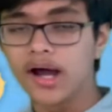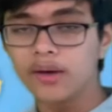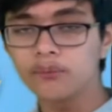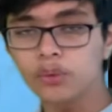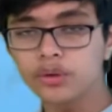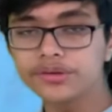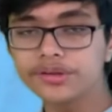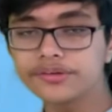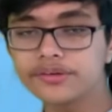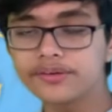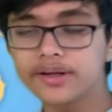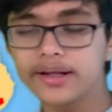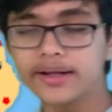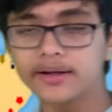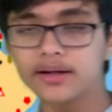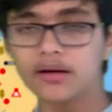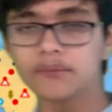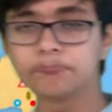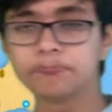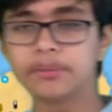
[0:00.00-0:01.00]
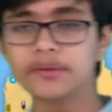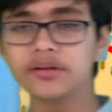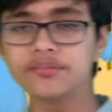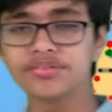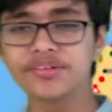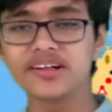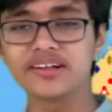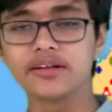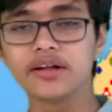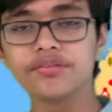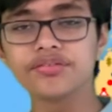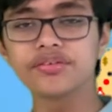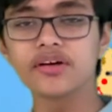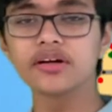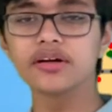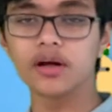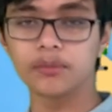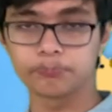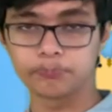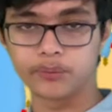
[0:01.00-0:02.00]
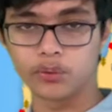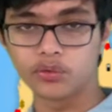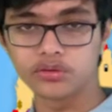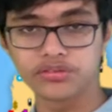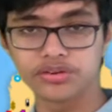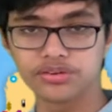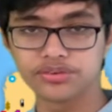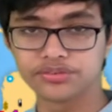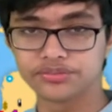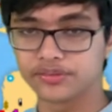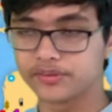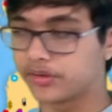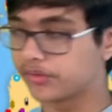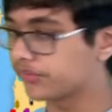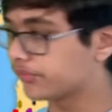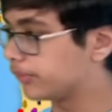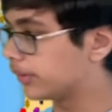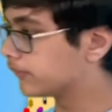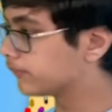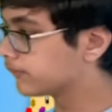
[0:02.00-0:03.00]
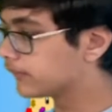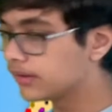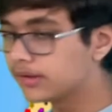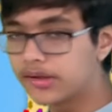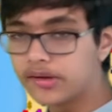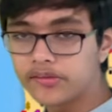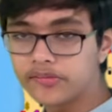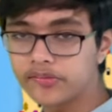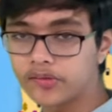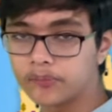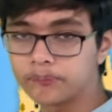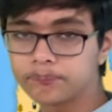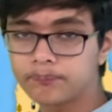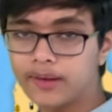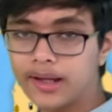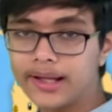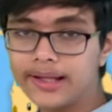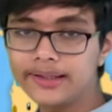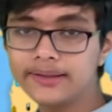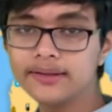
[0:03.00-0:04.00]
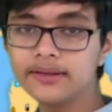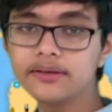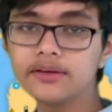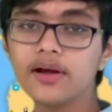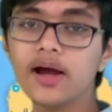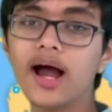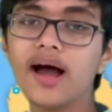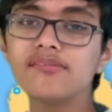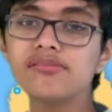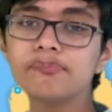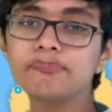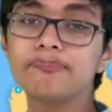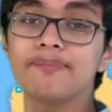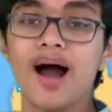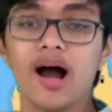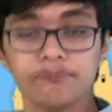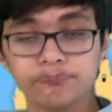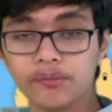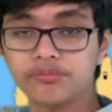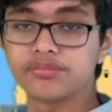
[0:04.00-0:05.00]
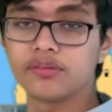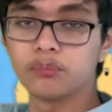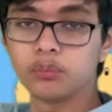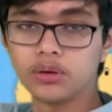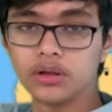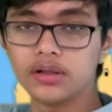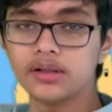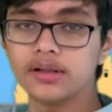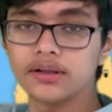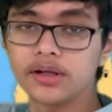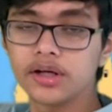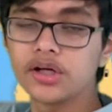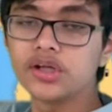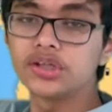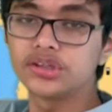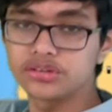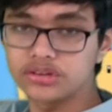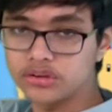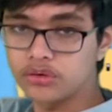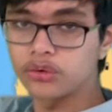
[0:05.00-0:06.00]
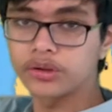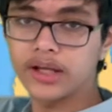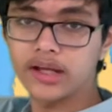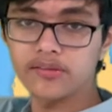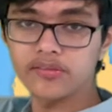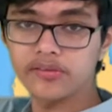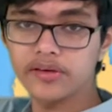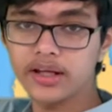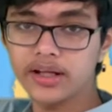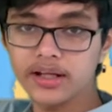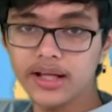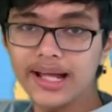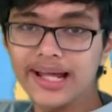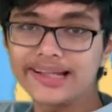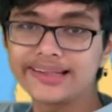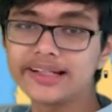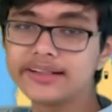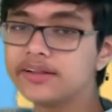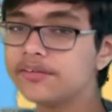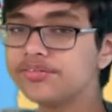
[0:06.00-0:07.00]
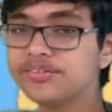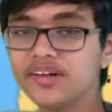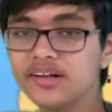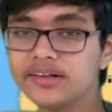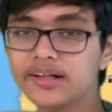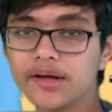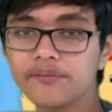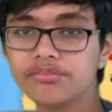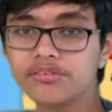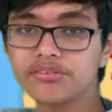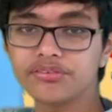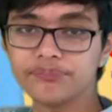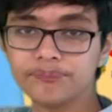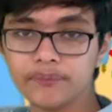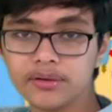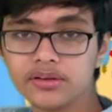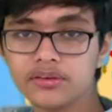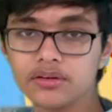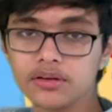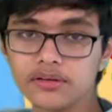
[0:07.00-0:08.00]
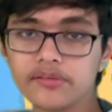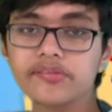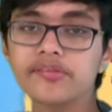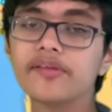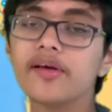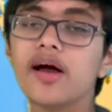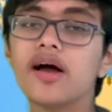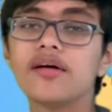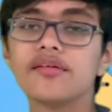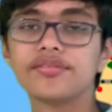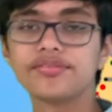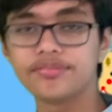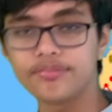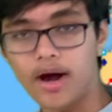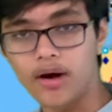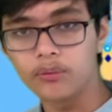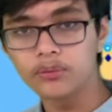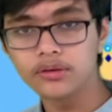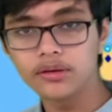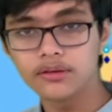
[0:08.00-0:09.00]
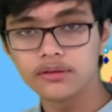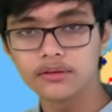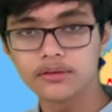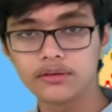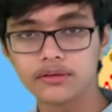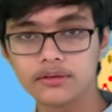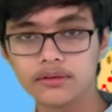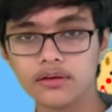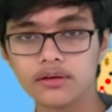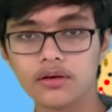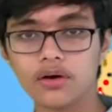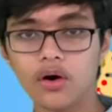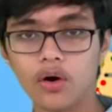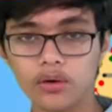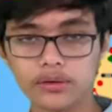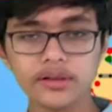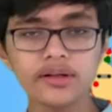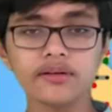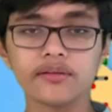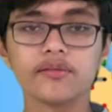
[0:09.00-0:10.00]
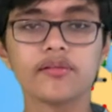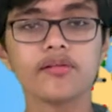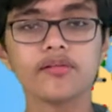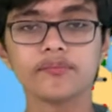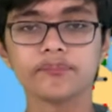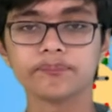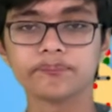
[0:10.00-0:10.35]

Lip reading: I wanted to take a bit of a different approach for this one. So, here you have a map of the world showcasing the different types of minerals found on Earth.